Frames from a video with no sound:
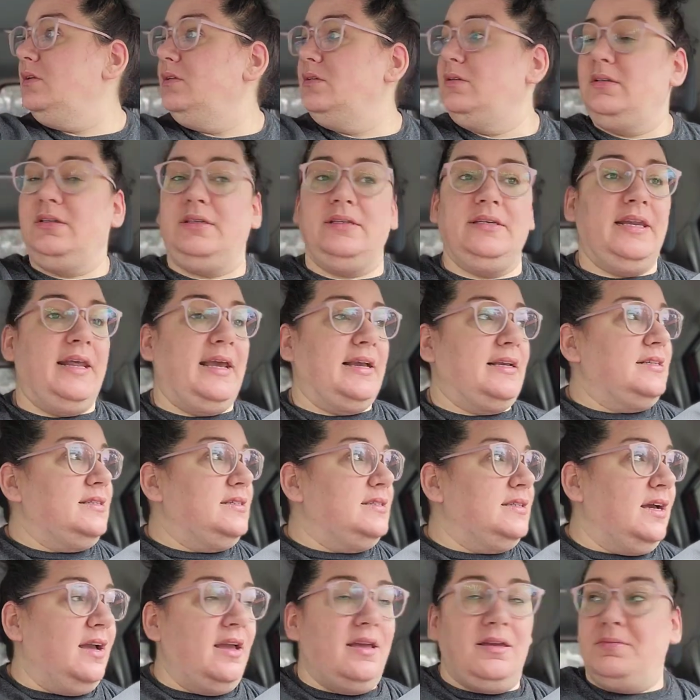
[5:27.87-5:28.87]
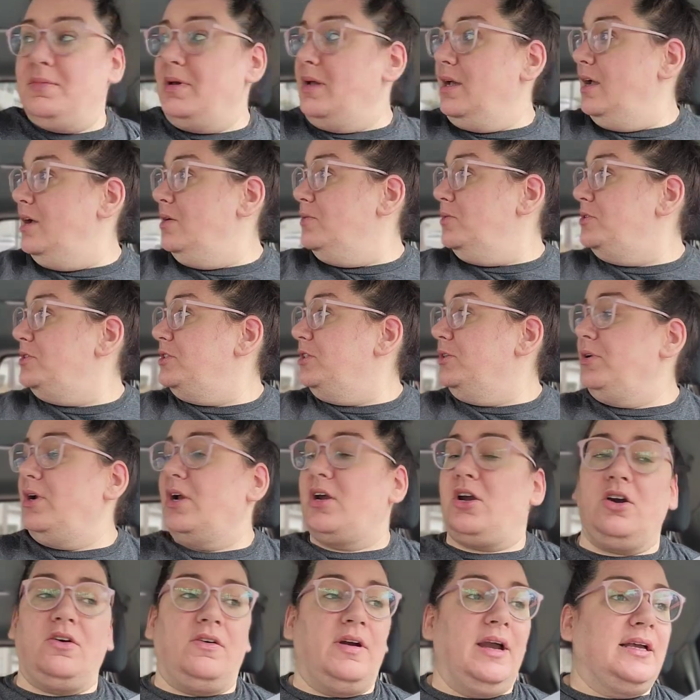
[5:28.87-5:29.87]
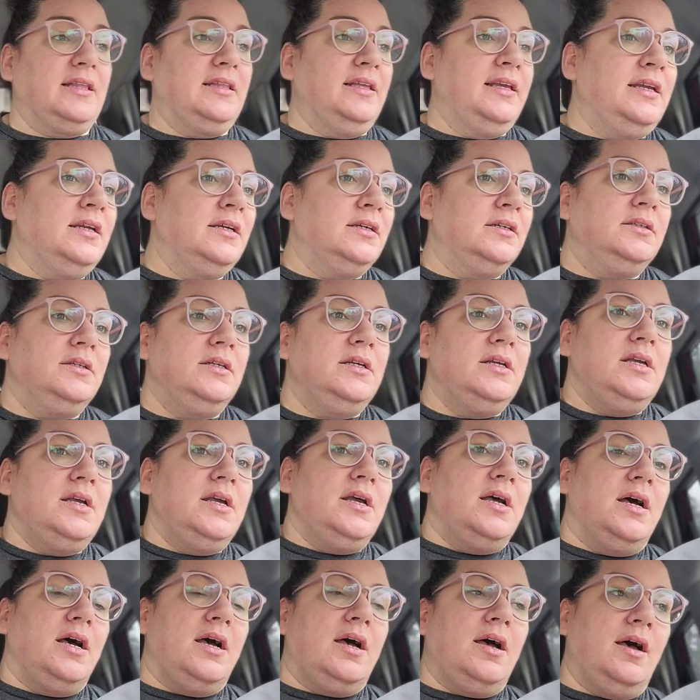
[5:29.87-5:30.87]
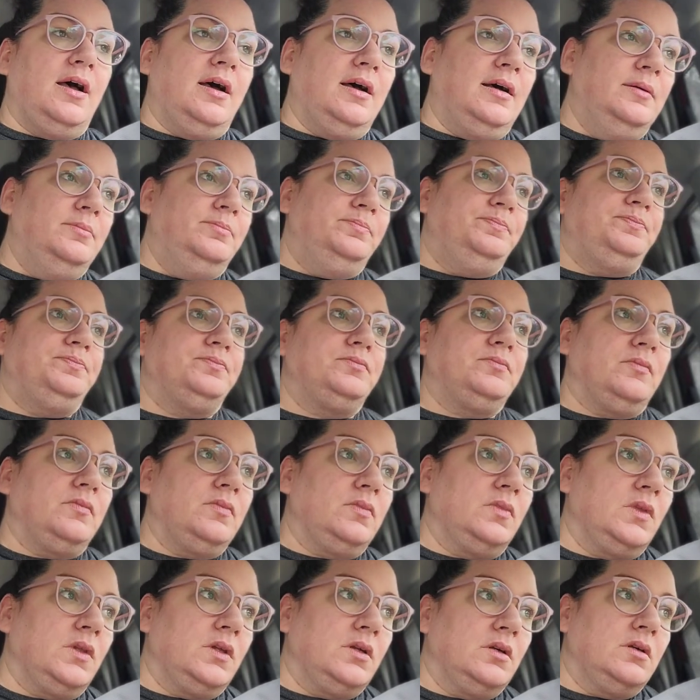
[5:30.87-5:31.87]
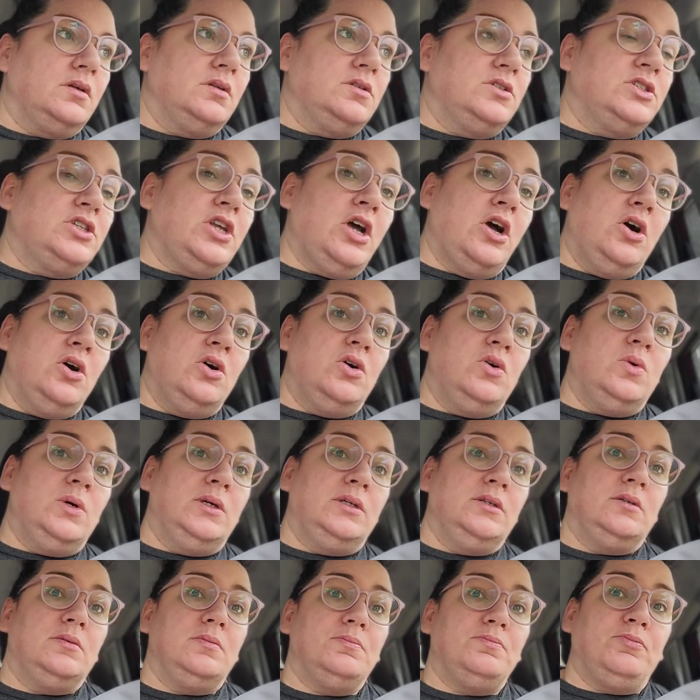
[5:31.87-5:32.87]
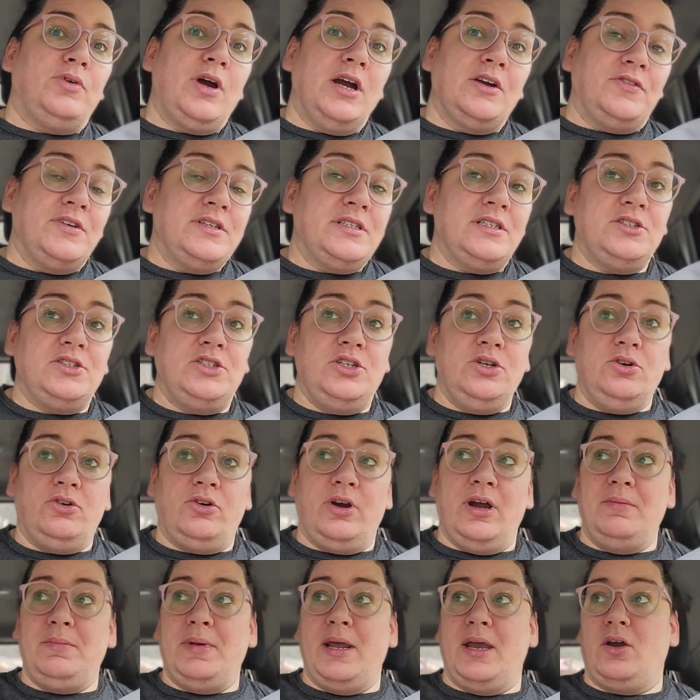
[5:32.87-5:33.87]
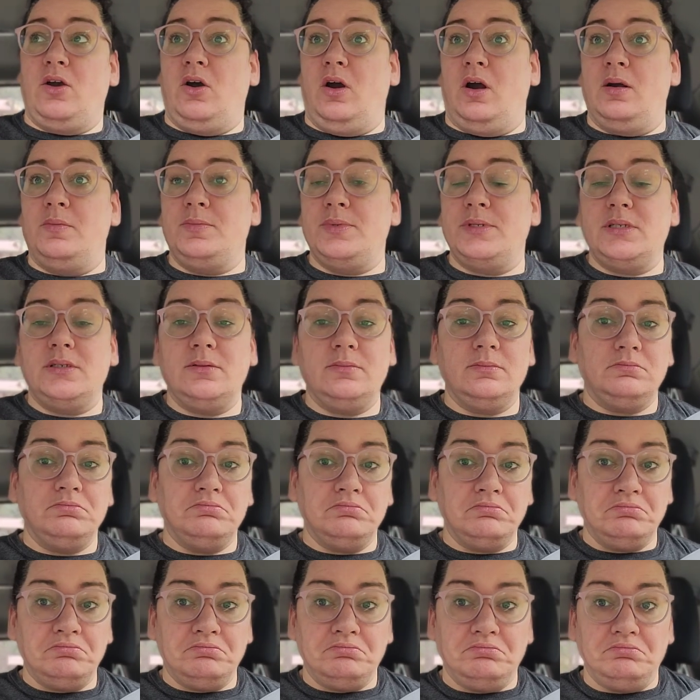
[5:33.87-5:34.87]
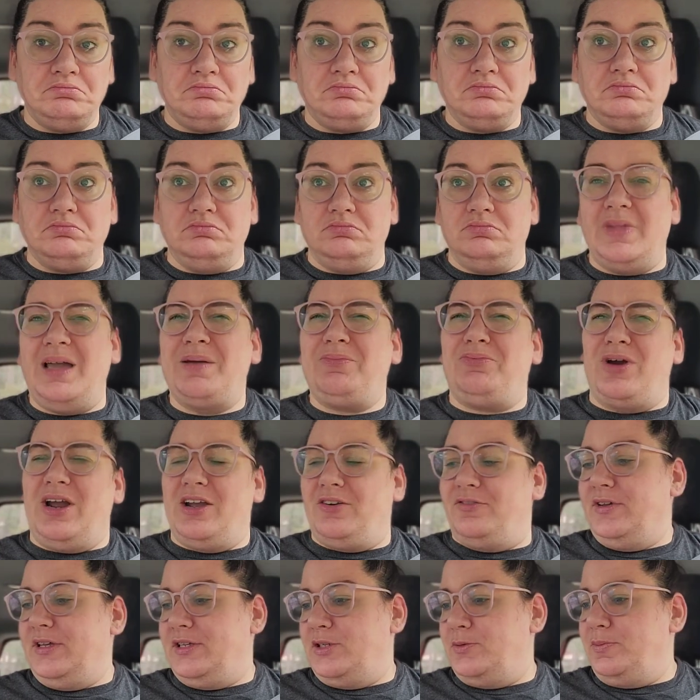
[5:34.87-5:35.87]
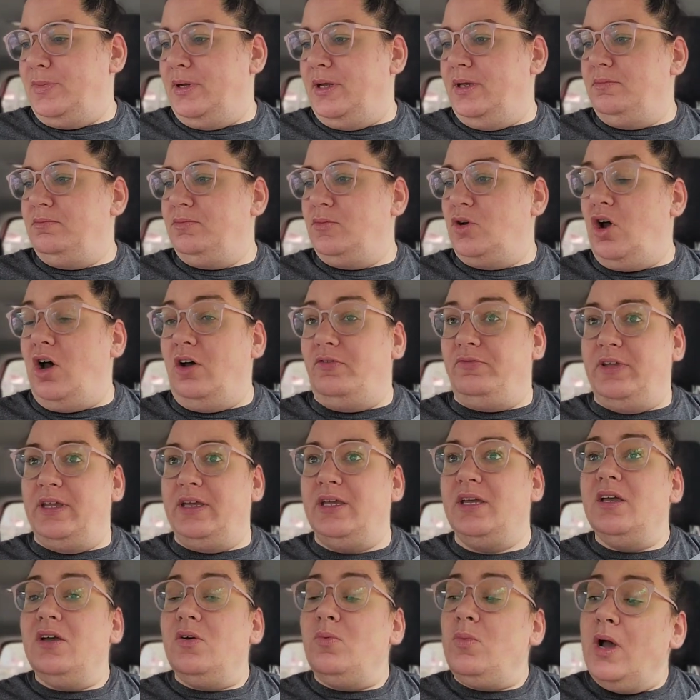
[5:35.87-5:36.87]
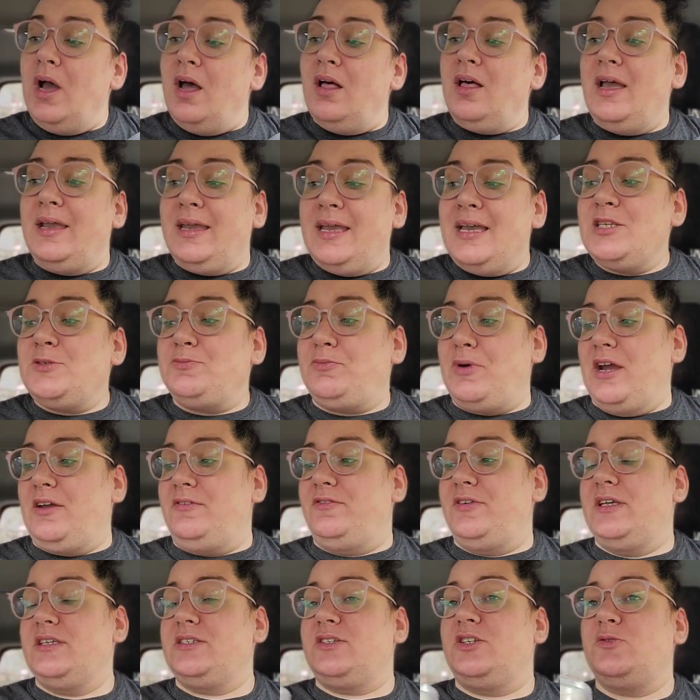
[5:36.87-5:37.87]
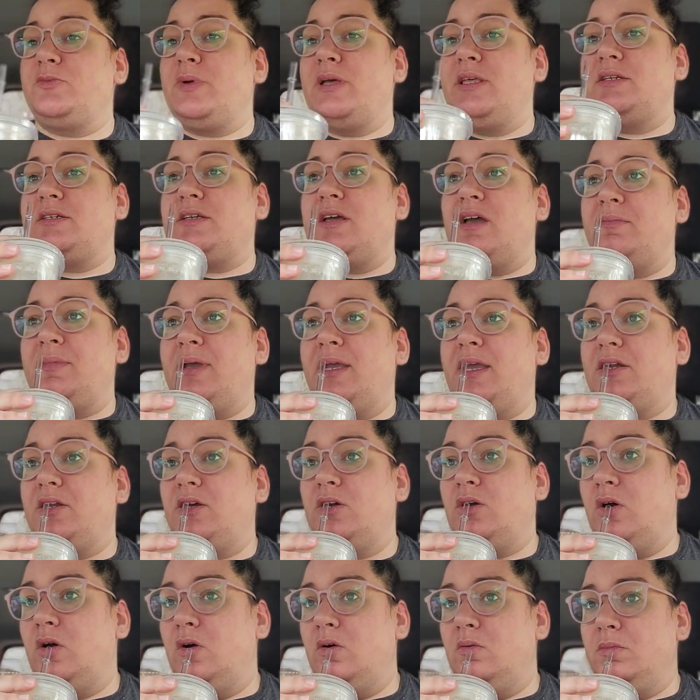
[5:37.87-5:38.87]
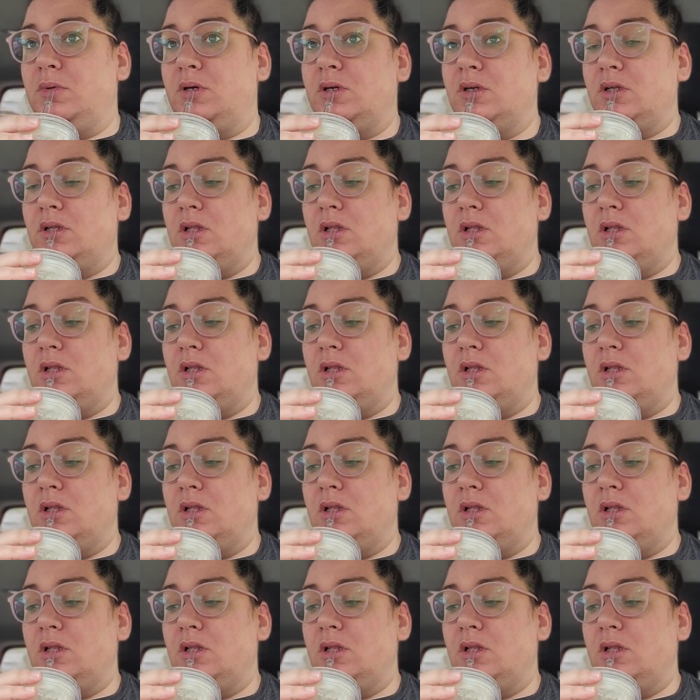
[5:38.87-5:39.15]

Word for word: Next time I will do it correctly. Um, so breakfast is two gram net carbs. Not breakfast, but coffee. Well, I guess breakfast, because by the time I get home,